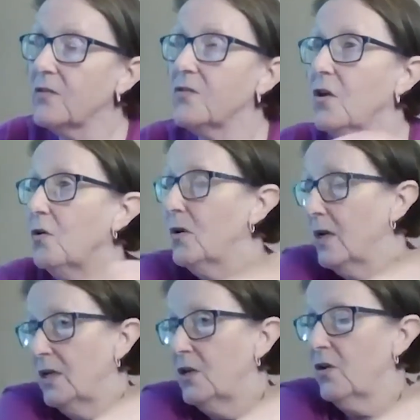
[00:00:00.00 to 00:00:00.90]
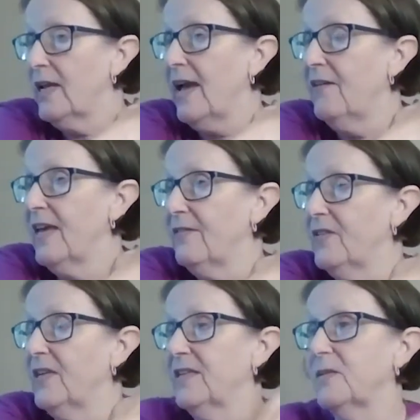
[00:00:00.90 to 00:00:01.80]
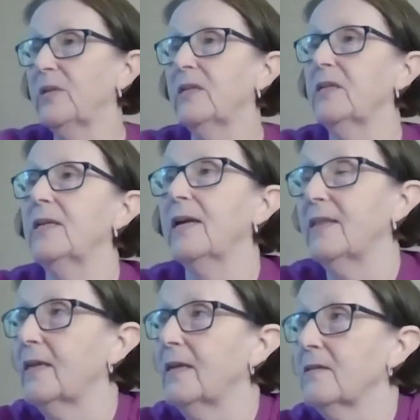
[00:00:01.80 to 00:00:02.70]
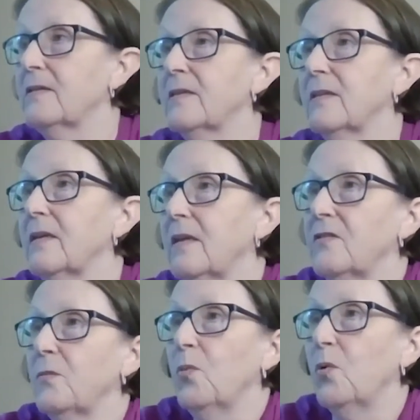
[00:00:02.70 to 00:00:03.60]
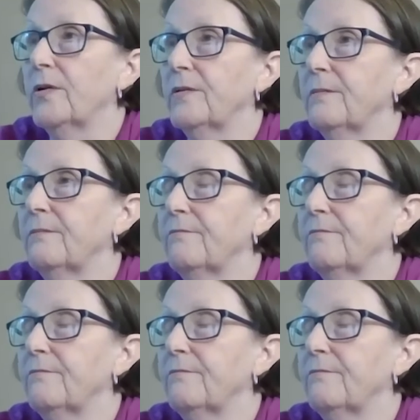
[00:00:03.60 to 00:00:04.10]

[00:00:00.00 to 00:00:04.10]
So, to have that flexibility, I think is important.